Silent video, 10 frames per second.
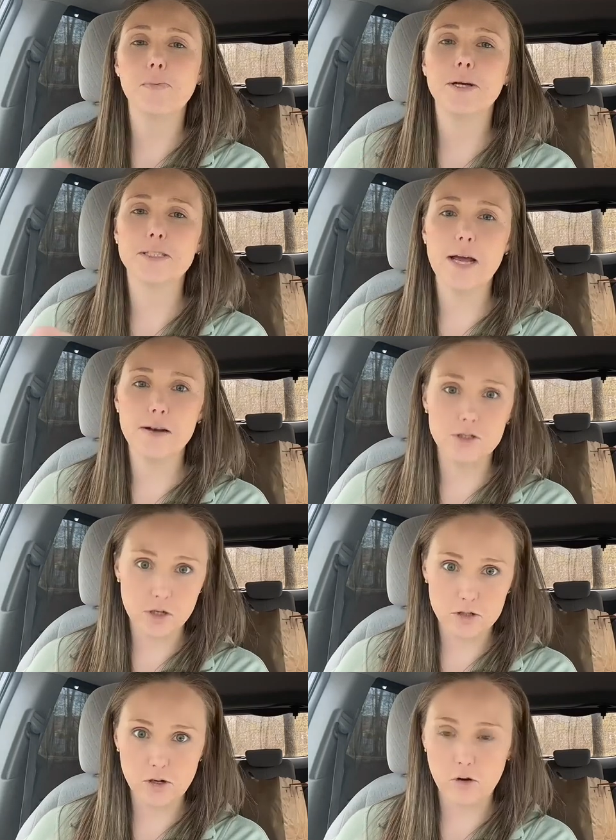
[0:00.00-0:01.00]
outside in a
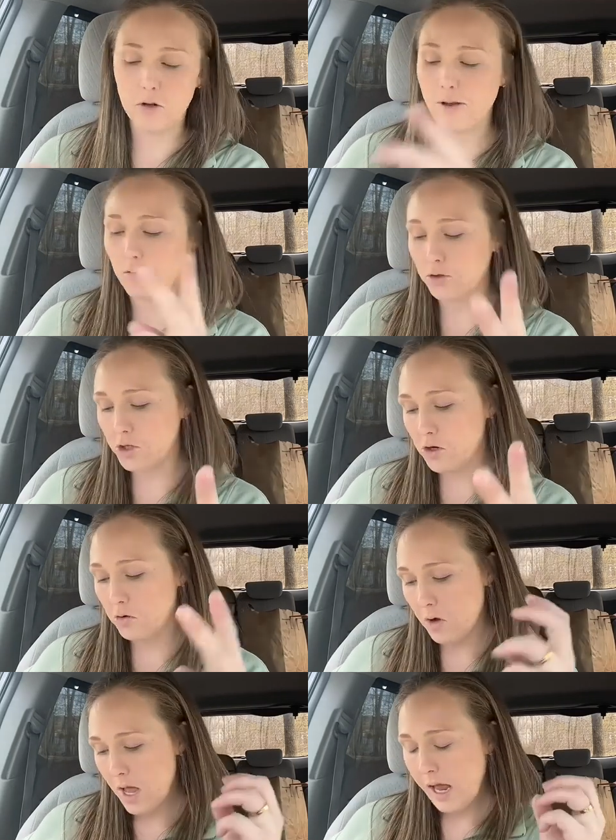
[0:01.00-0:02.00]
dirt circle. Level
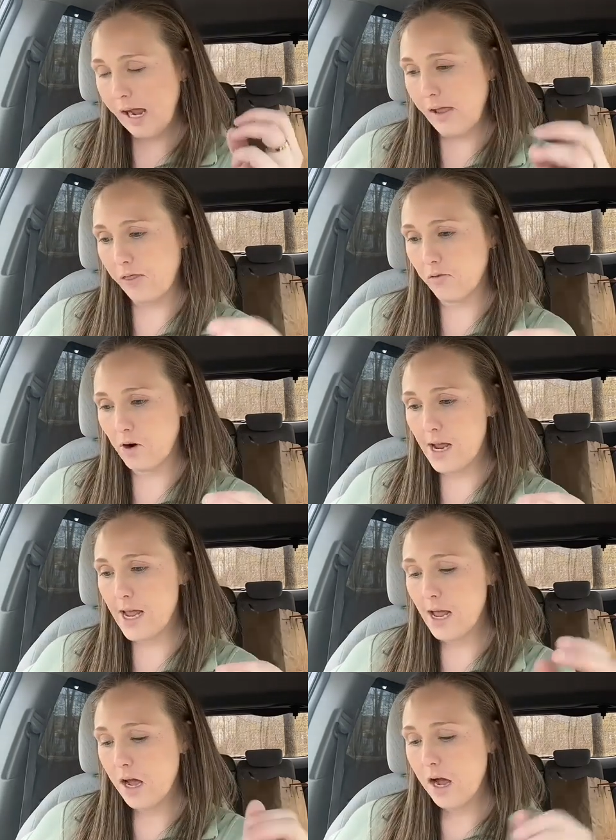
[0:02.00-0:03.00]
2 and
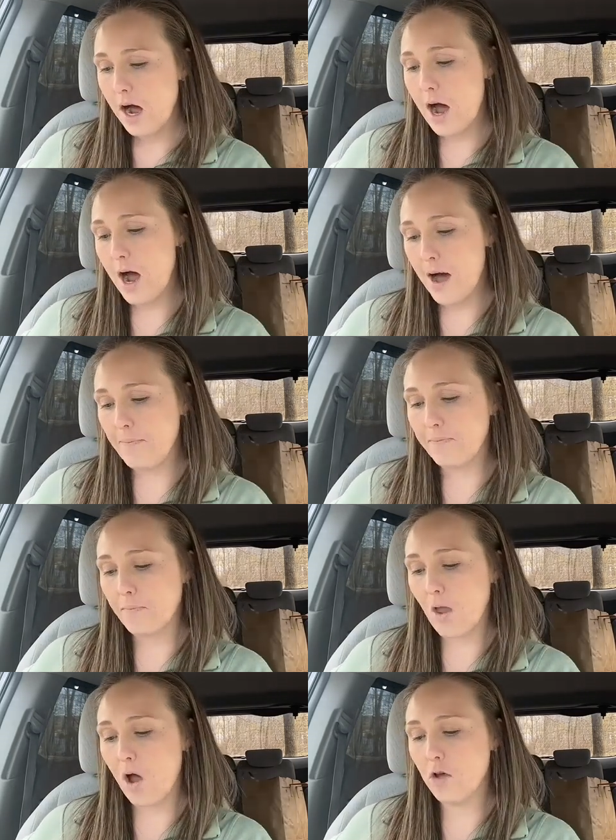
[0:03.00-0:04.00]
3,
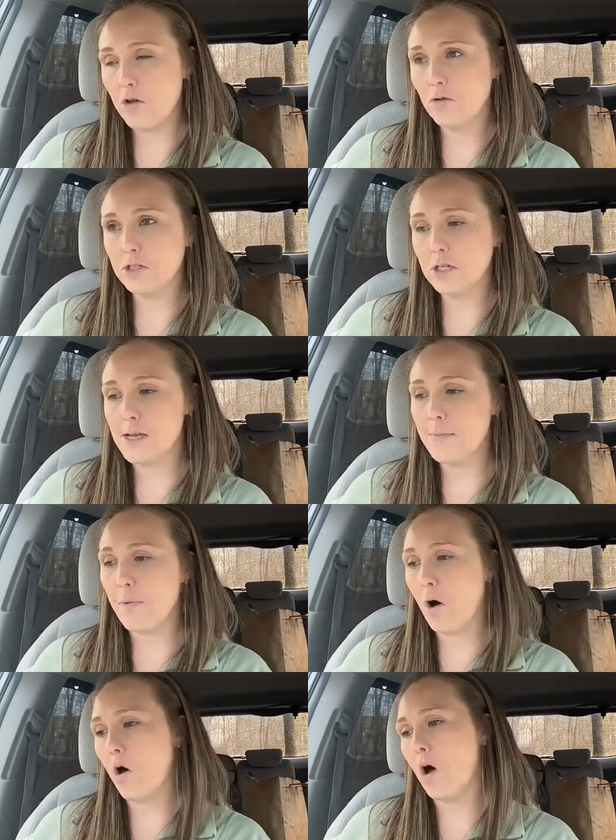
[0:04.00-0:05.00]
you sleep
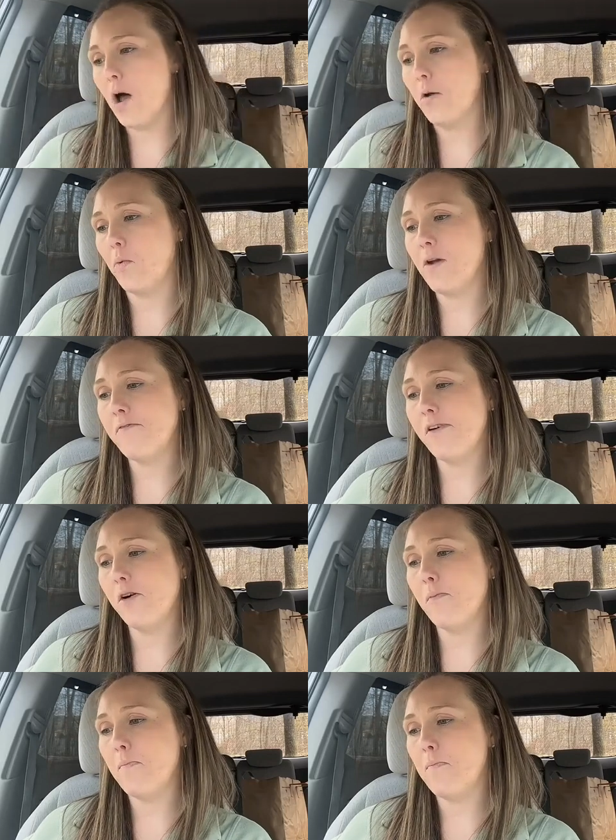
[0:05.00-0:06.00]
on one
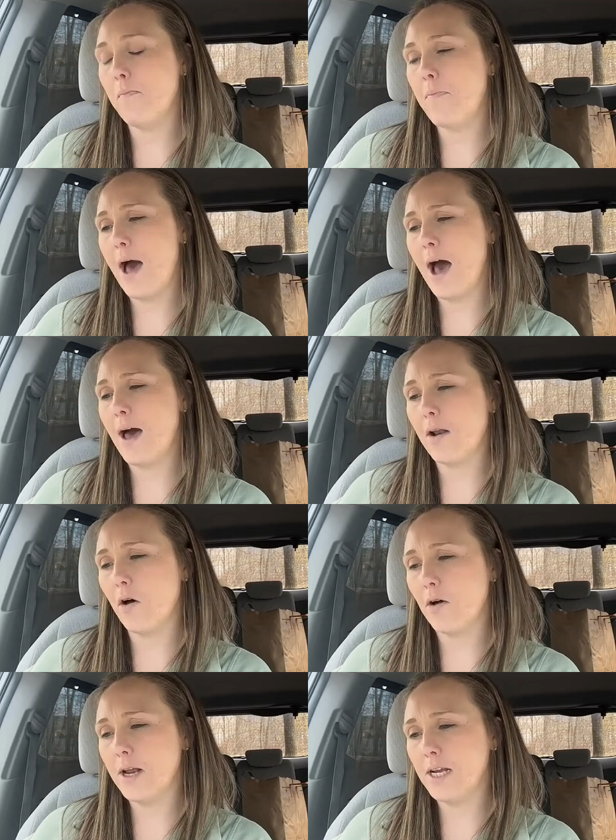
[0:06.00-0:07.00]
foam pad
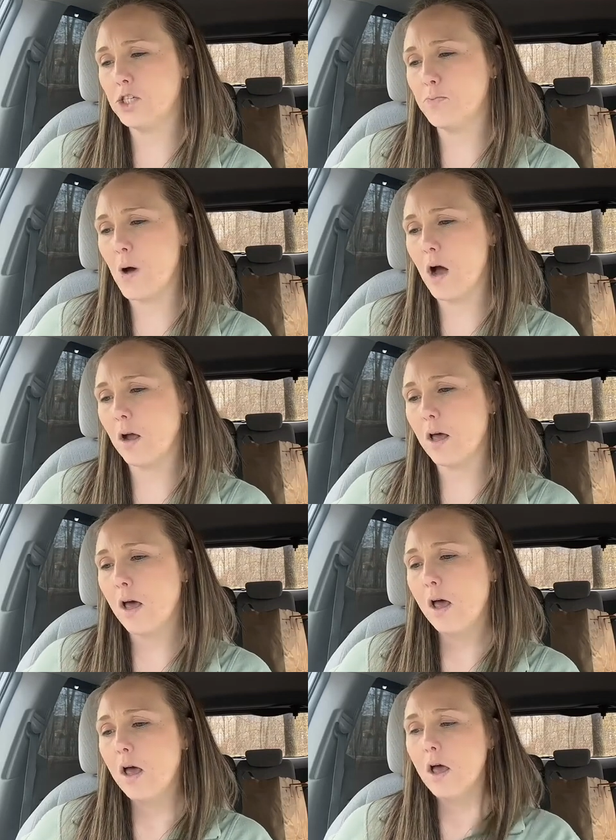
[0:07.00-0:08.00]
on each bunk,
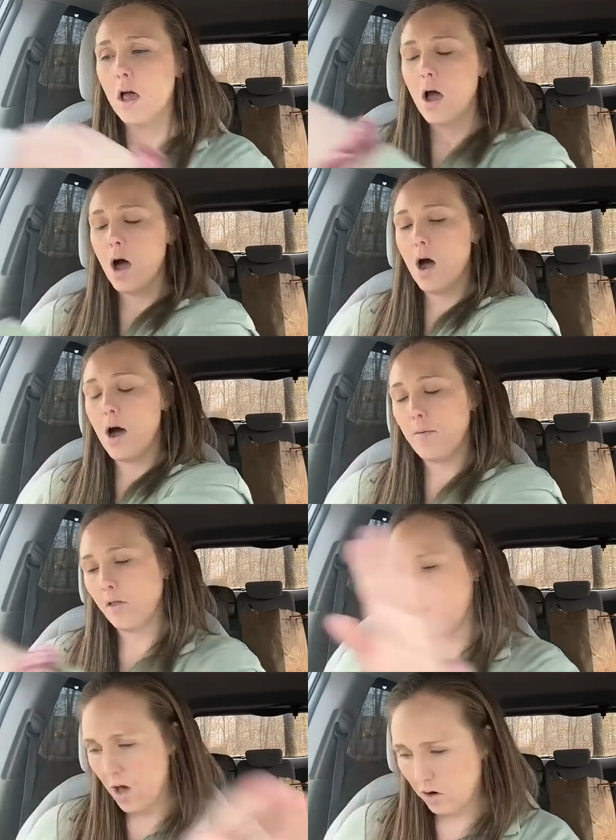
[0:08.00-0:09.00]
on
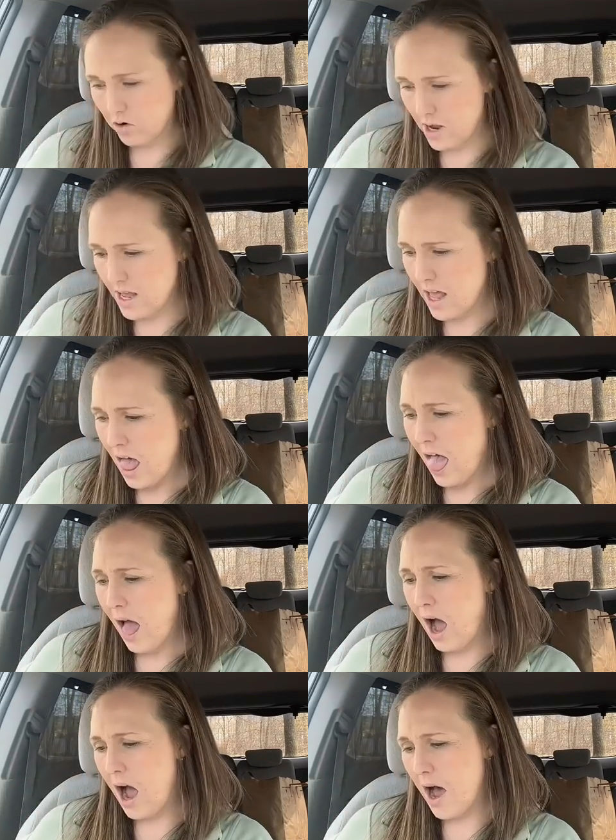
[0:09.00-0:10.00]
the concrete.
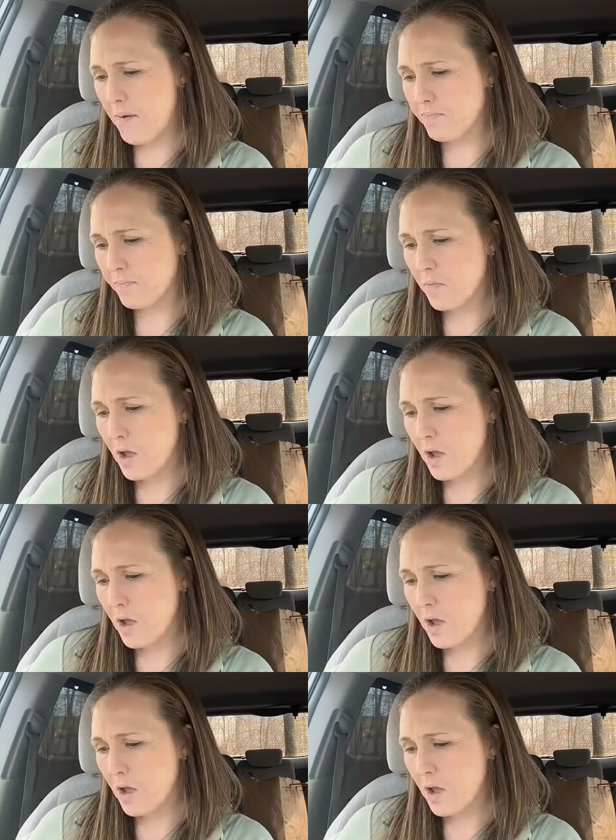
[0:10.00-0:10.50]
Let's